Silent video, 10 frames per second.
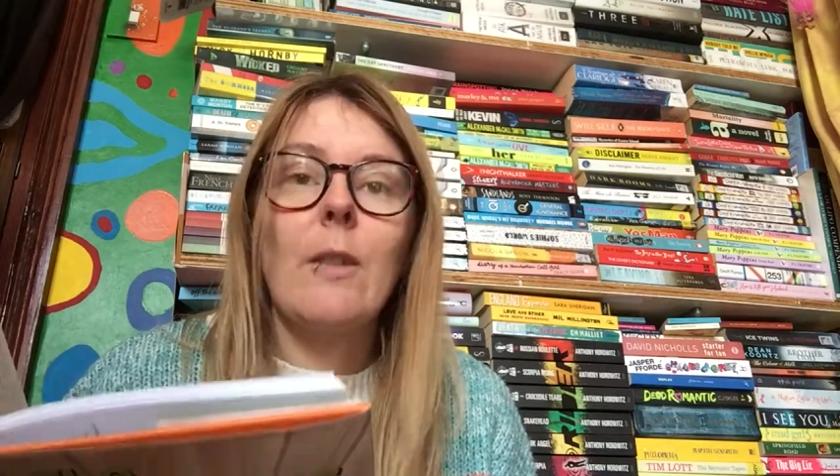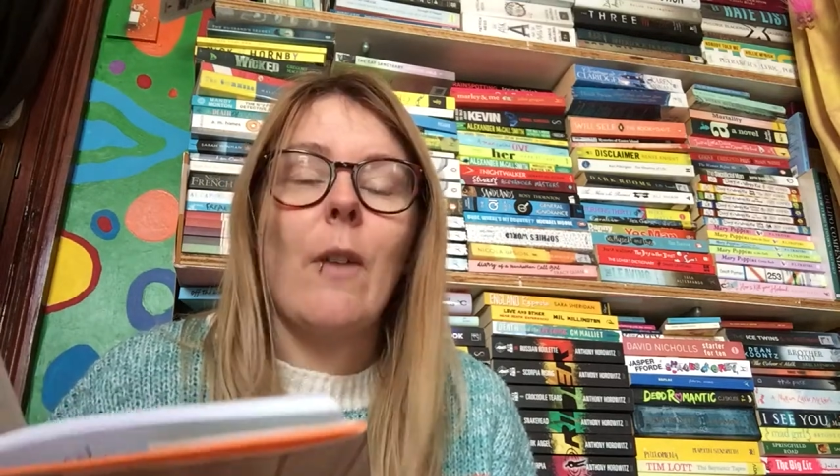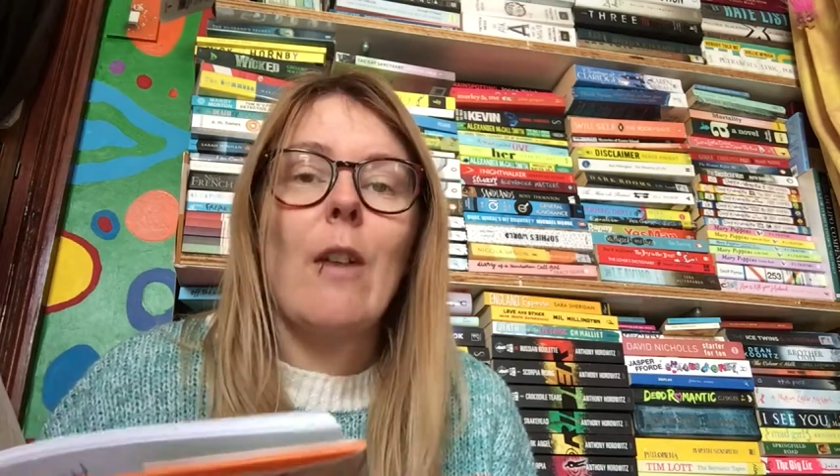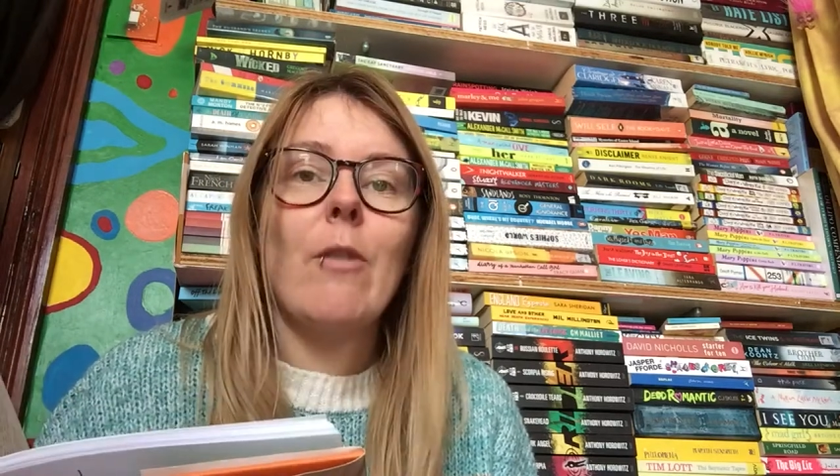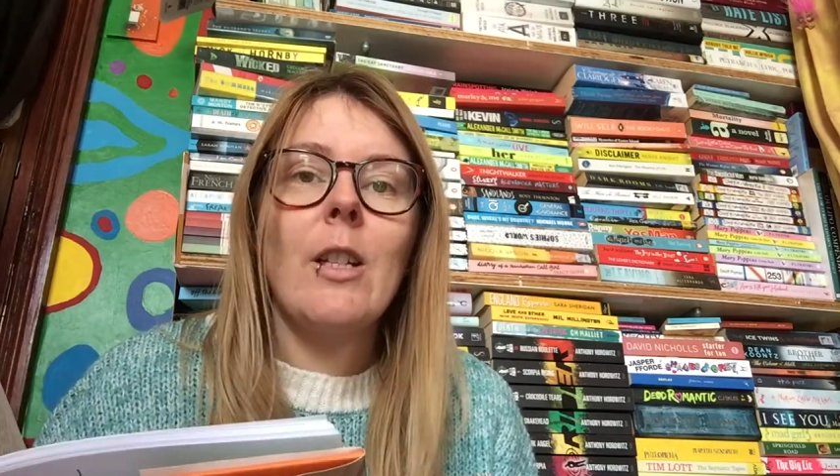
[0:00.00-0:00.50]

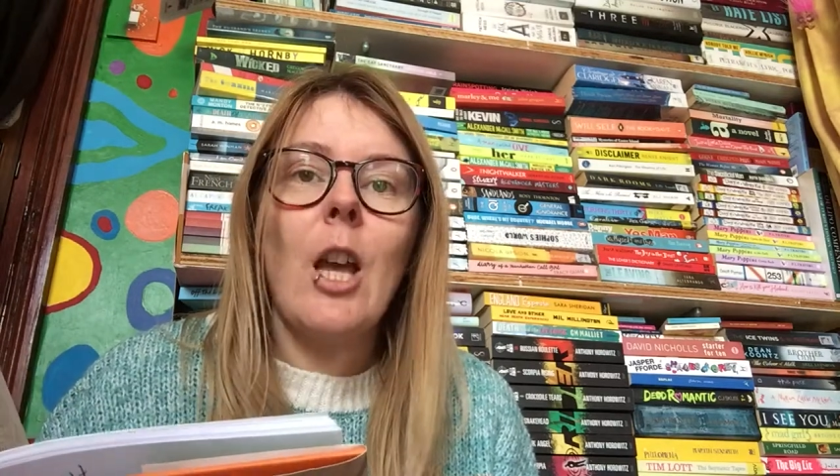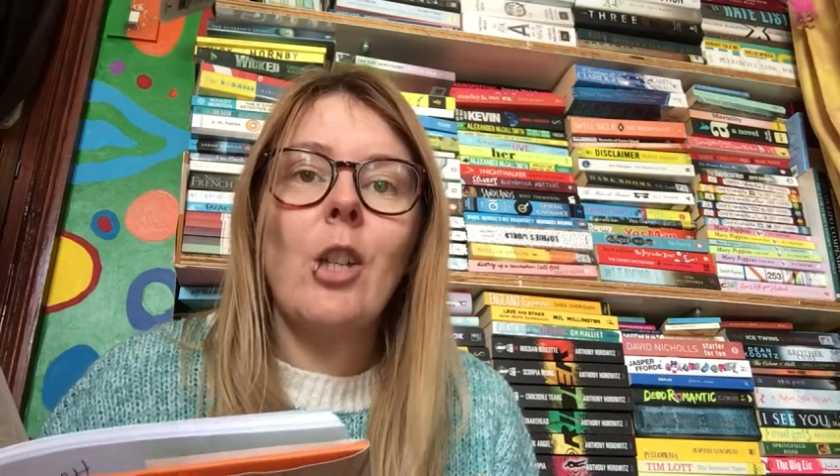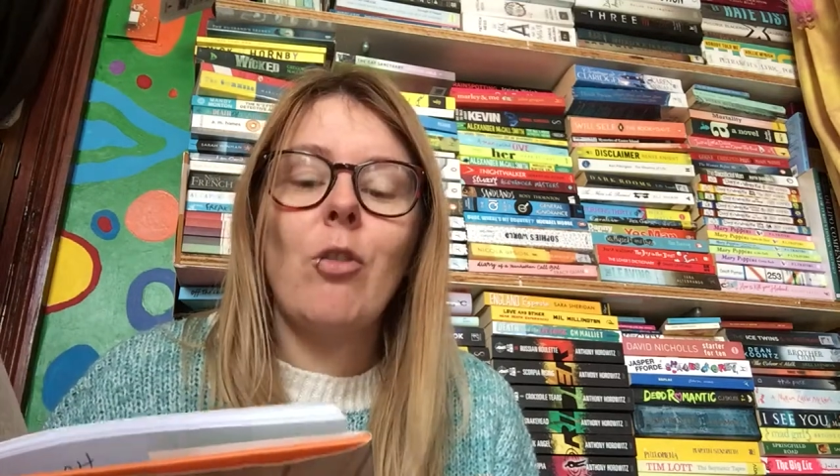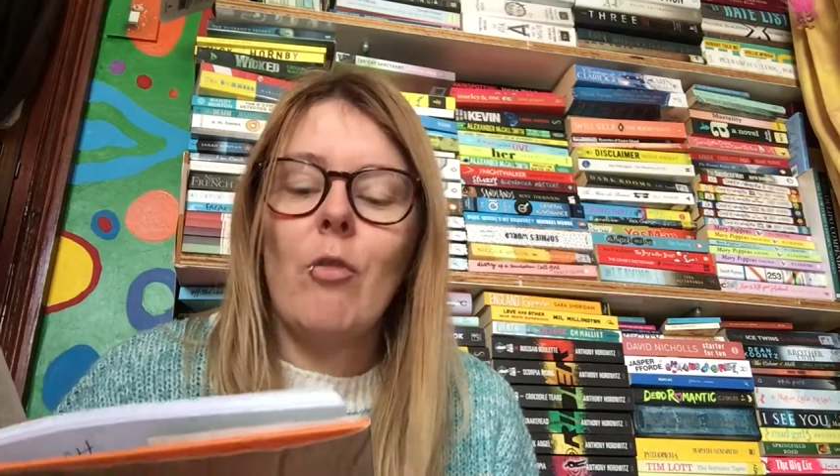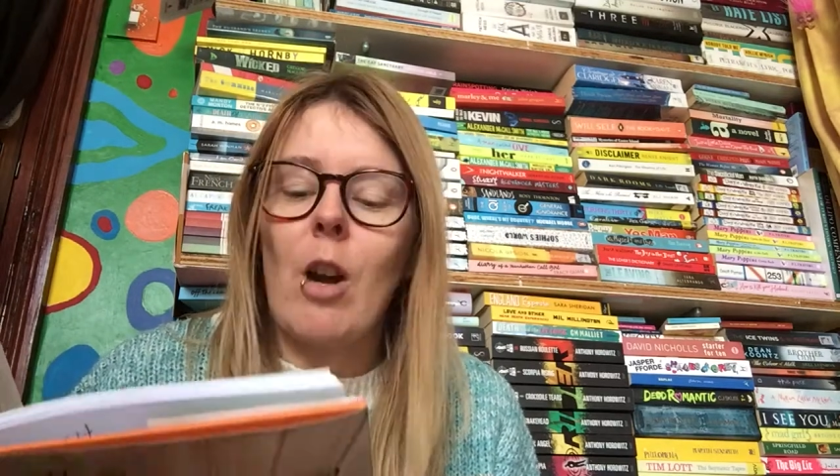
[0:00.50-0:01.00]
favourite
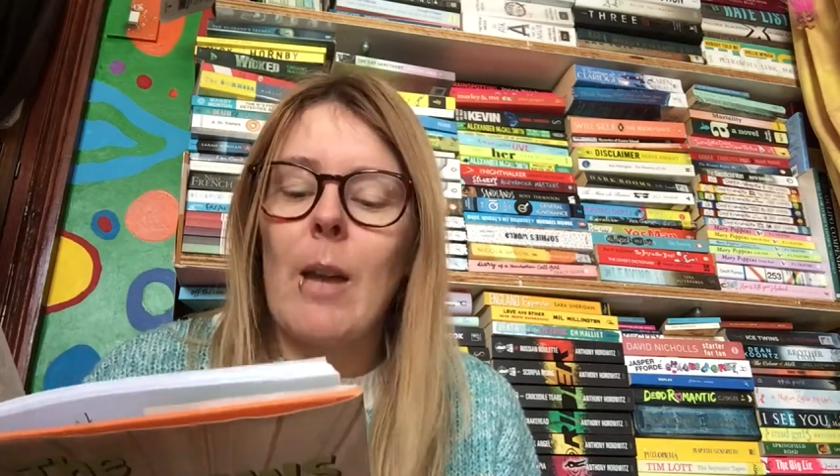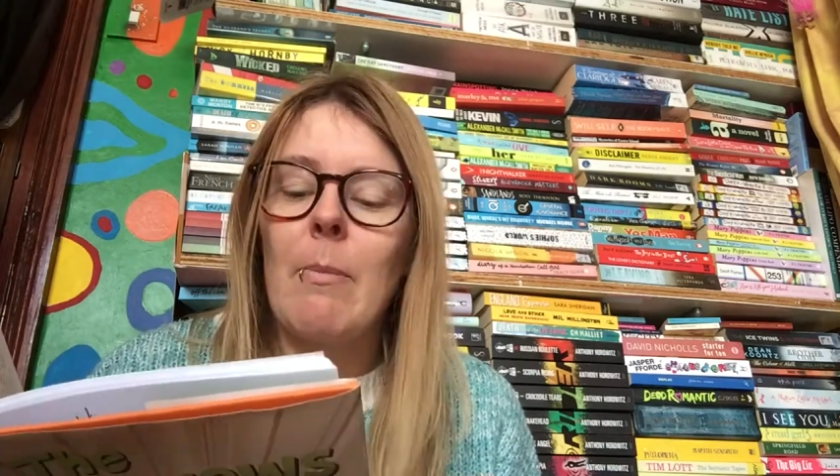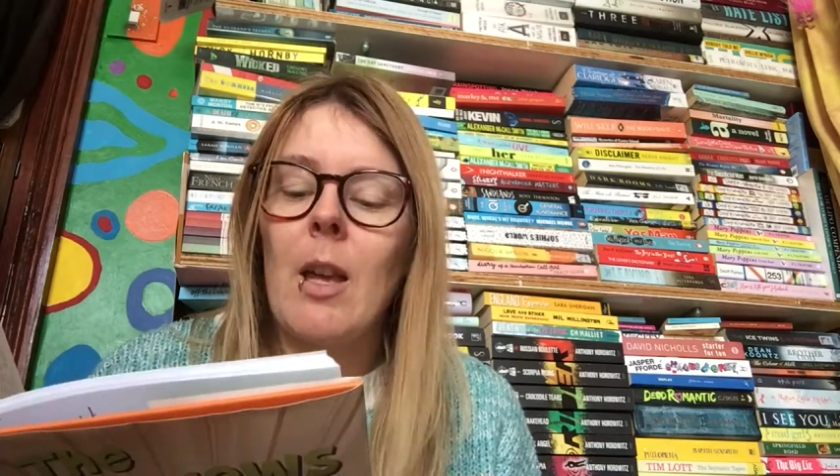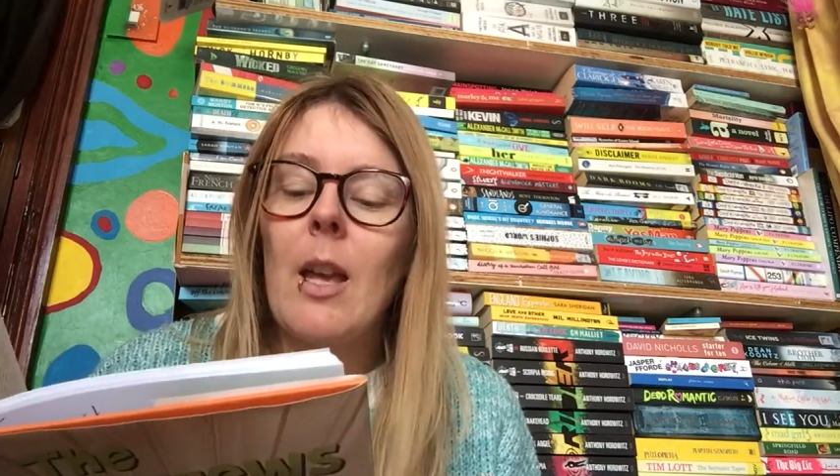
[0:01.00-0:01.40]
nursery rhyme,